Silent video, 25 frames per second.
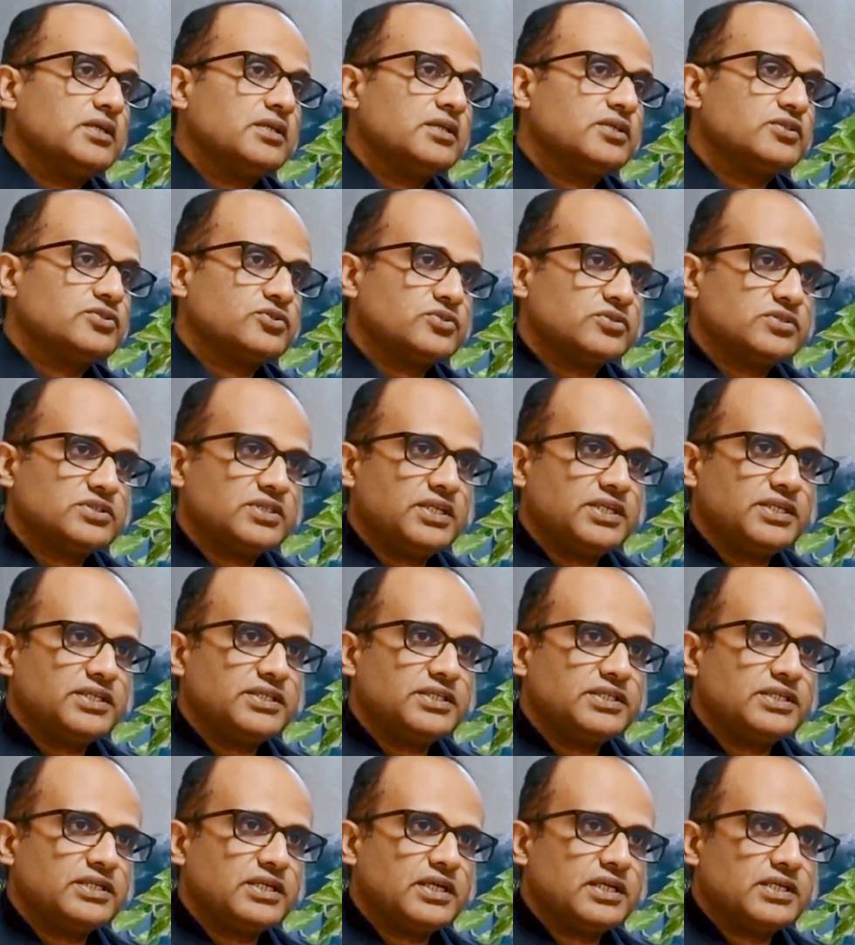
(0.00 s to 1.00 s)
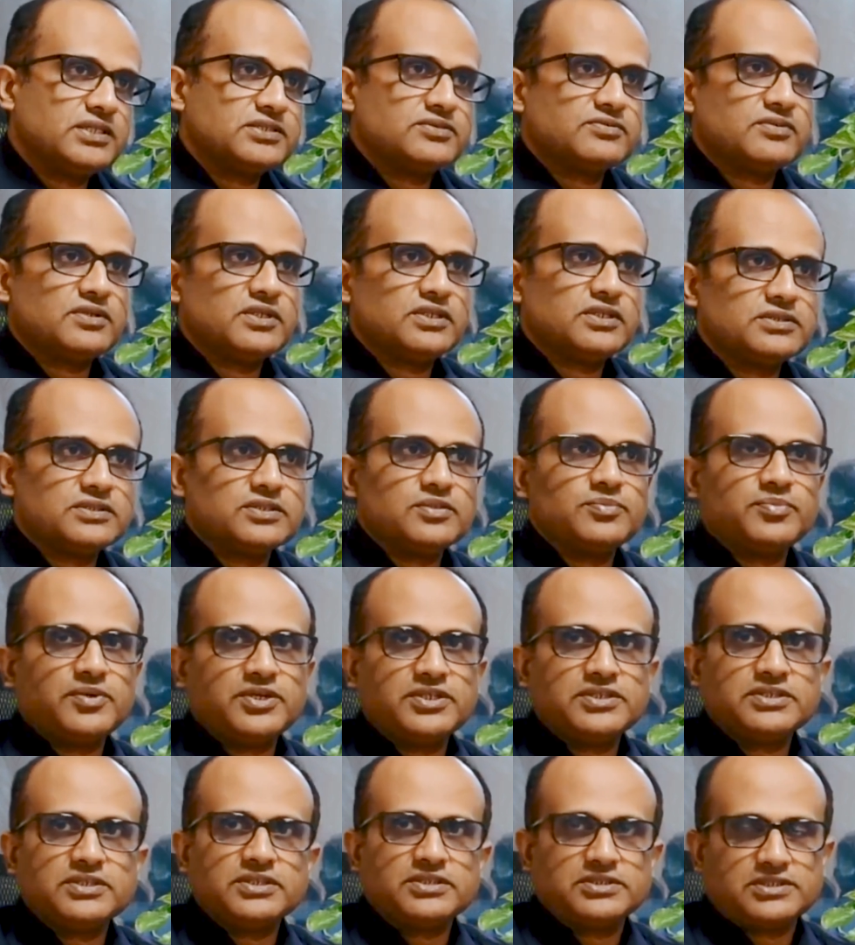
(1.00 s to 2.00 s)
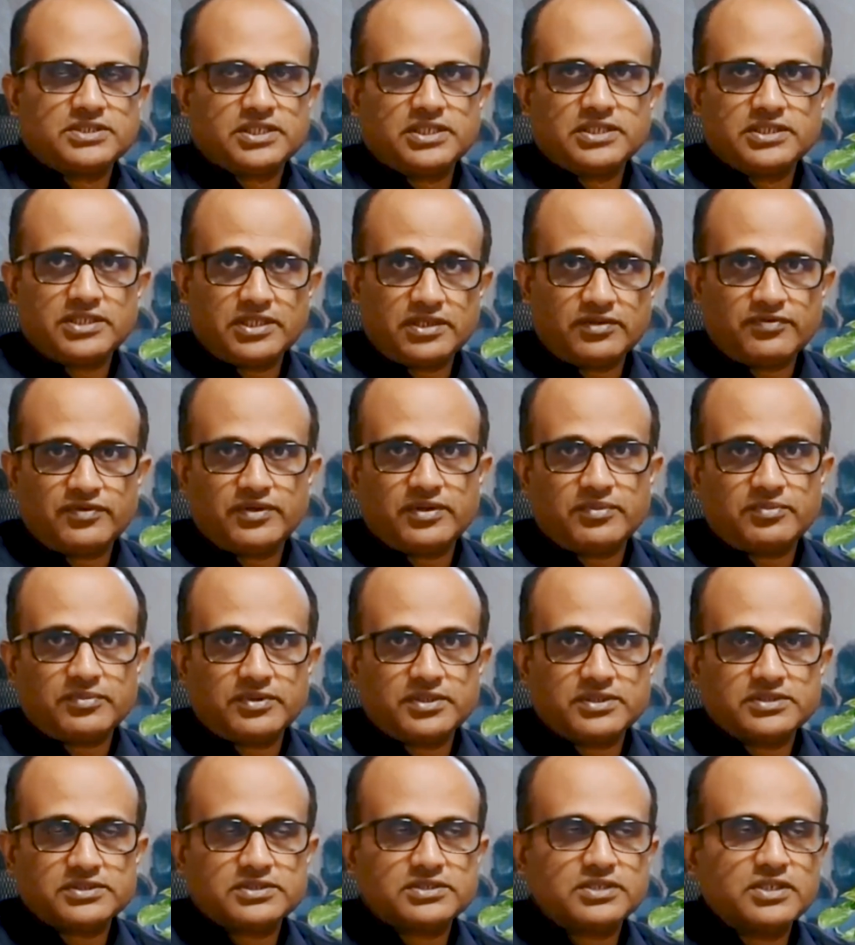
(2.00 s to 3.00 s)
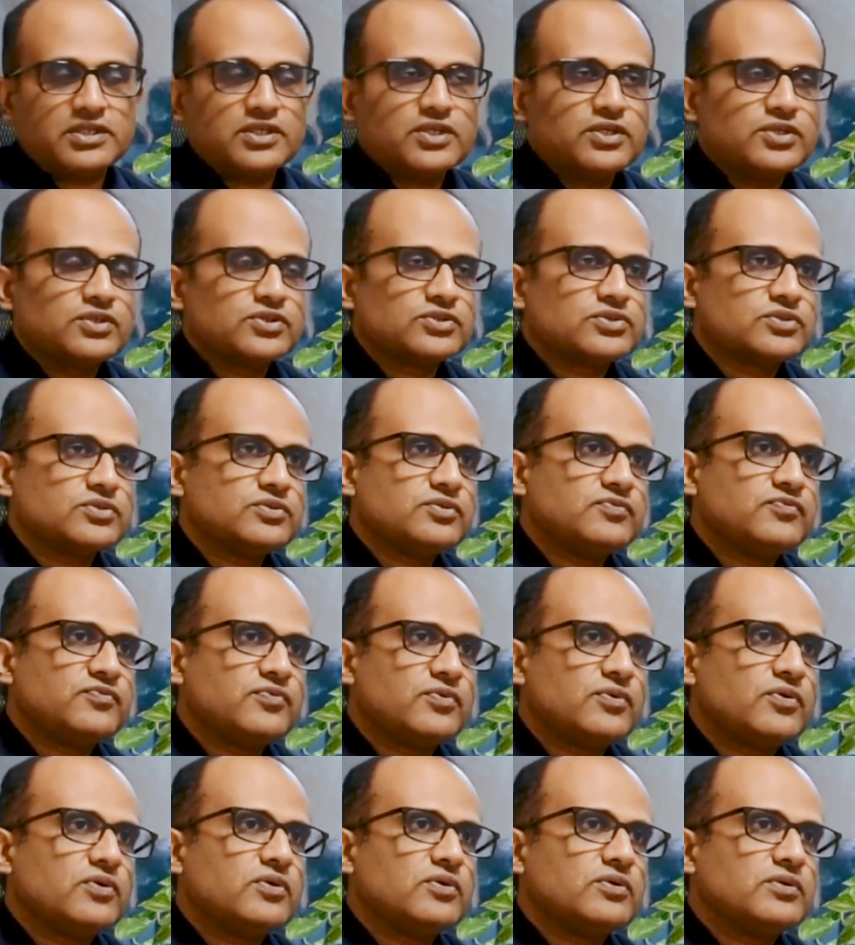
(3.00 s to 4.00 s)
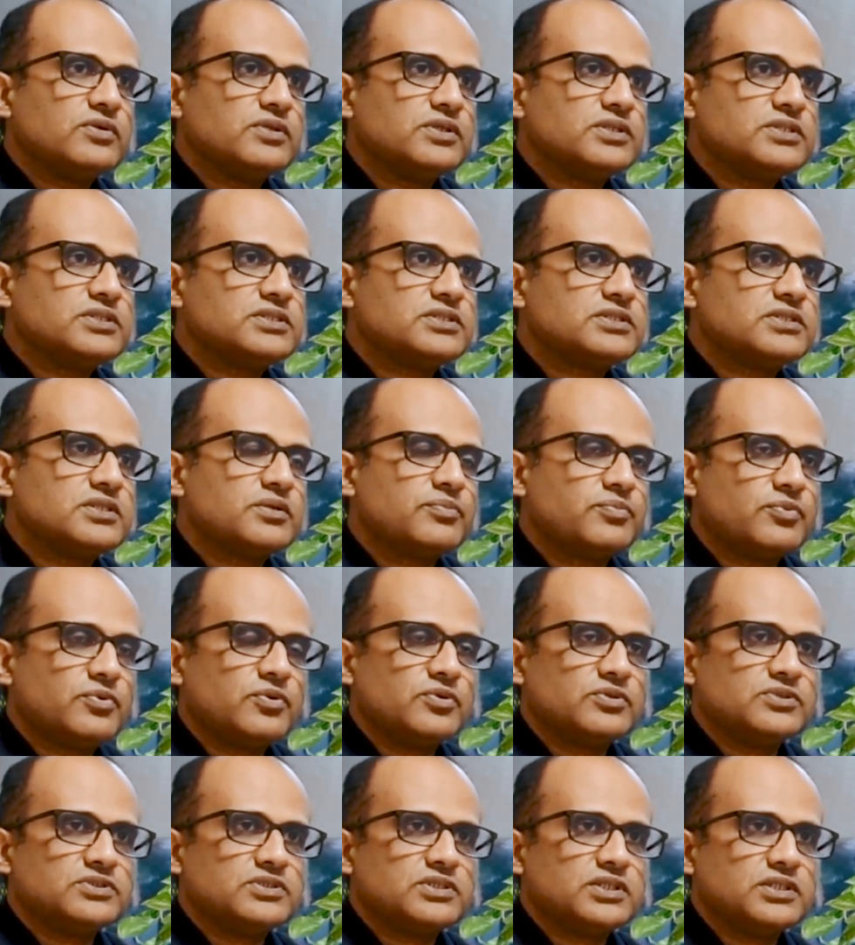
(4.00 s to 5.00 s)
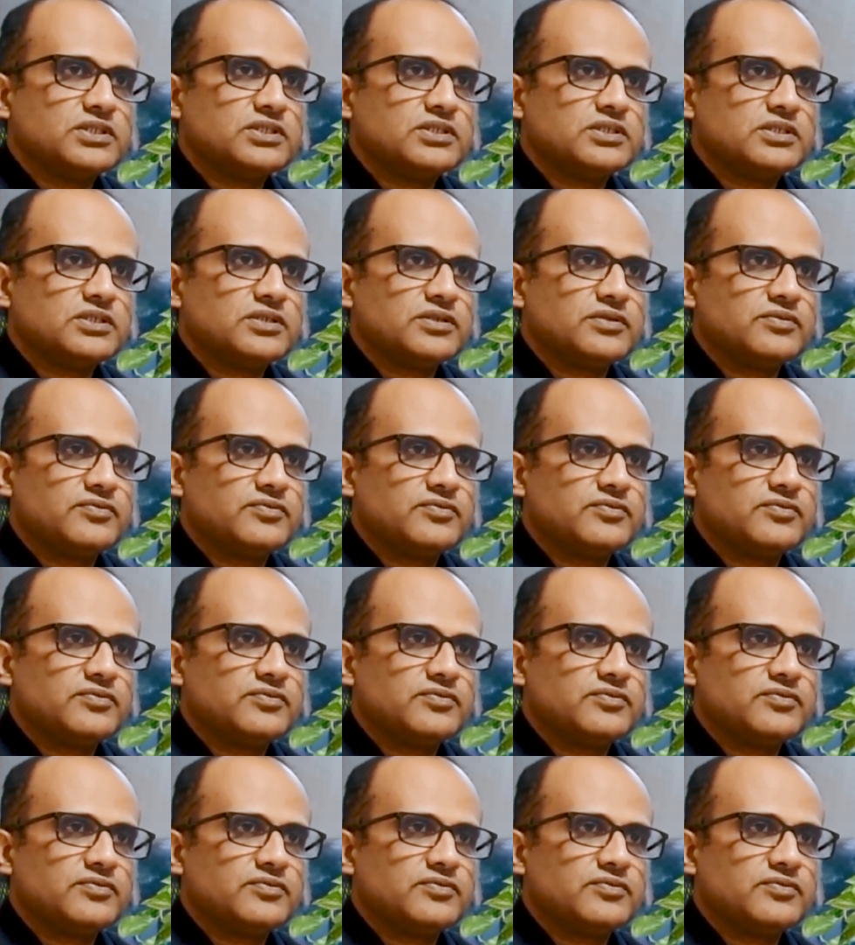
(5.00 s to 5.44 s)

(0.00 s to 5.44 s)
the society, as as the patients and their families should follow this approach that